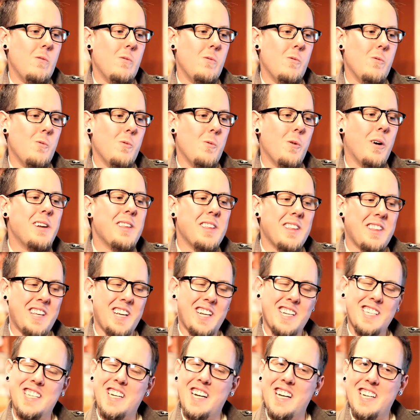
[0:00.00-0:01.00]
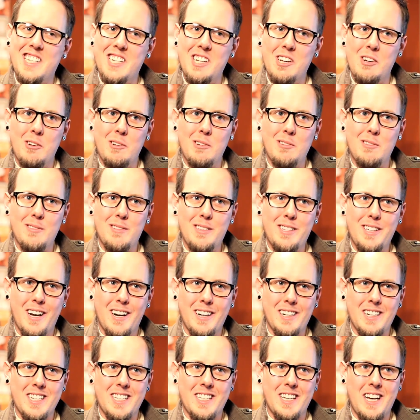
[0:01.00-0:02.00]
One of the things that I tell young
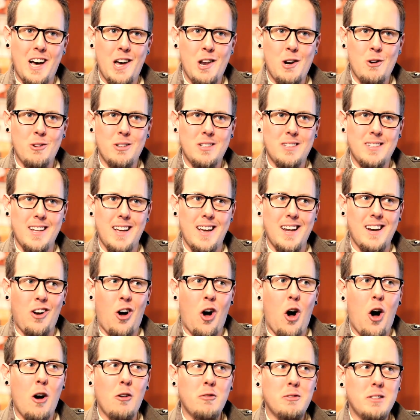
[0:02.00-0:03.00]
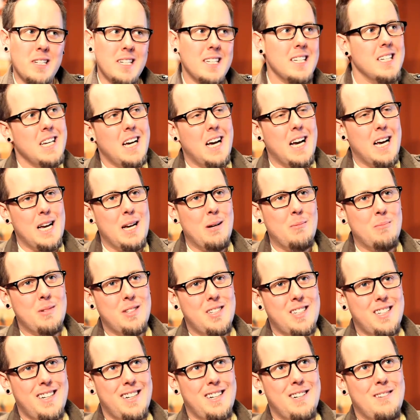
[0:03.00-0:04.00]
designers that oftentimes
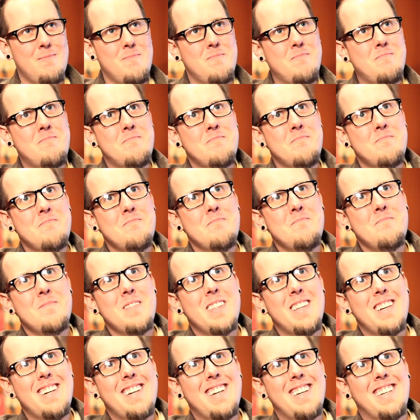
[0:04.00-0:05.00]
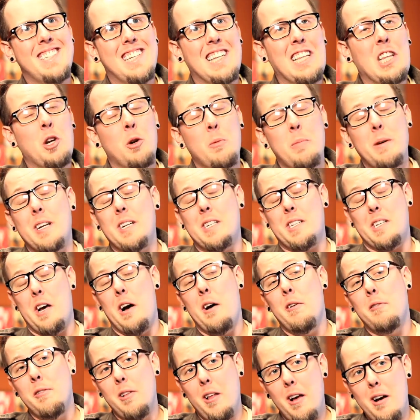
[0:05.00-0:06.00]
is a little bit of
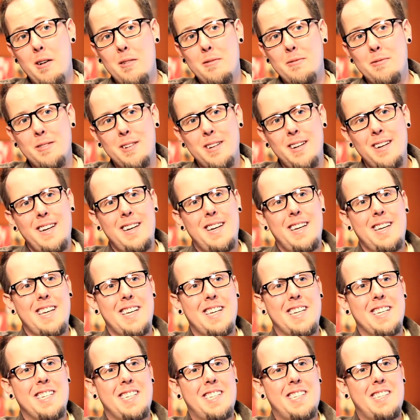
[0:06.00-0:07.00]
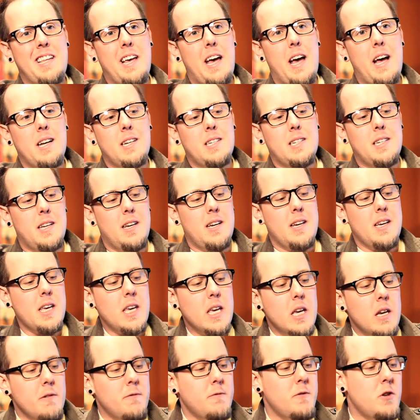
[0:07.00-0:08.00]
tough love is that
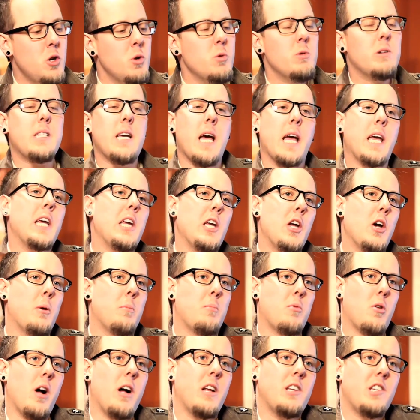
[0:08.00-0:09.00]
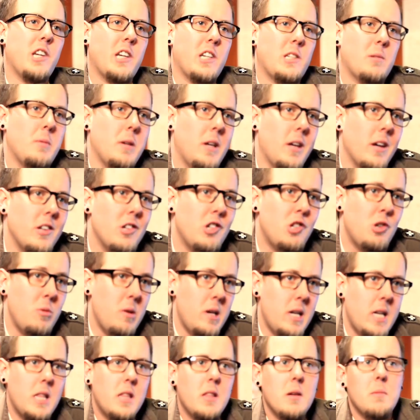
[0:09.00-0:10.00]
if you are taking on projects because you
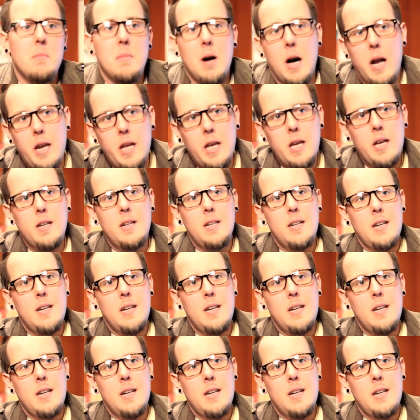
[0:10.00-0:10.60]
need the money,